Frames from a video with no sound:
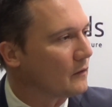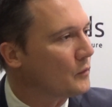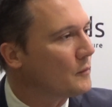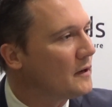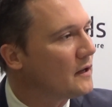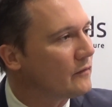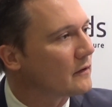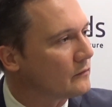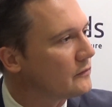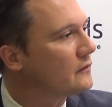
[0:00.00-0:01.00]
We believe in
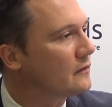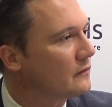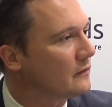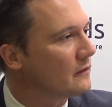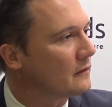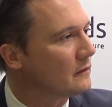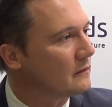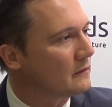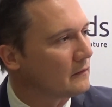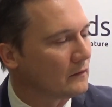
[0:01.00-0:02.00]
consistency,
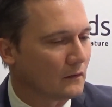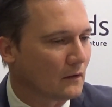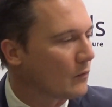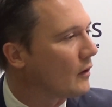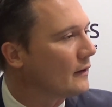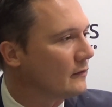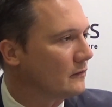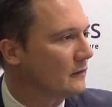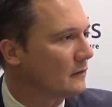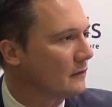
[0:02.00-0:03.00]

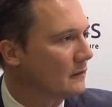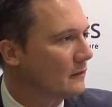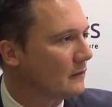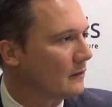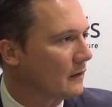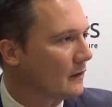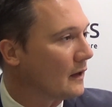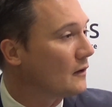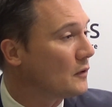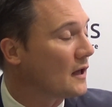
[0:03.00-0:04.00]
quality,
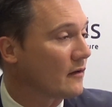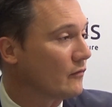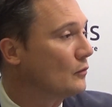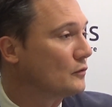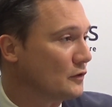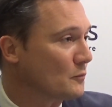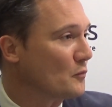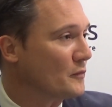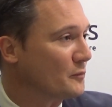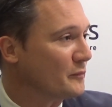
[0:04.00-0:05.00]
and we have long-term
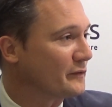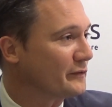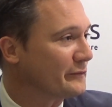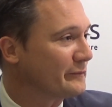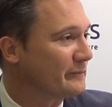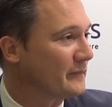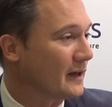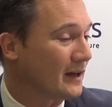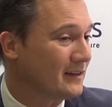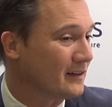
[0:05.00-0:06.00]
commitments.
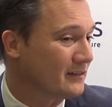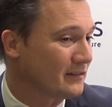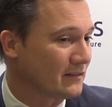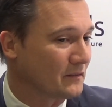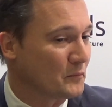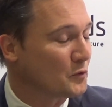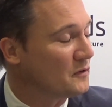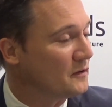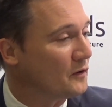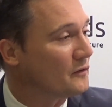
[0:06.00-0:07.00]
And that's
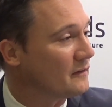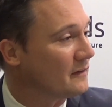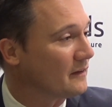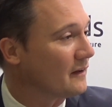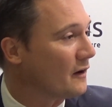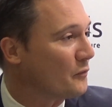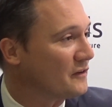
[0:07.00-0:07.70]
built on our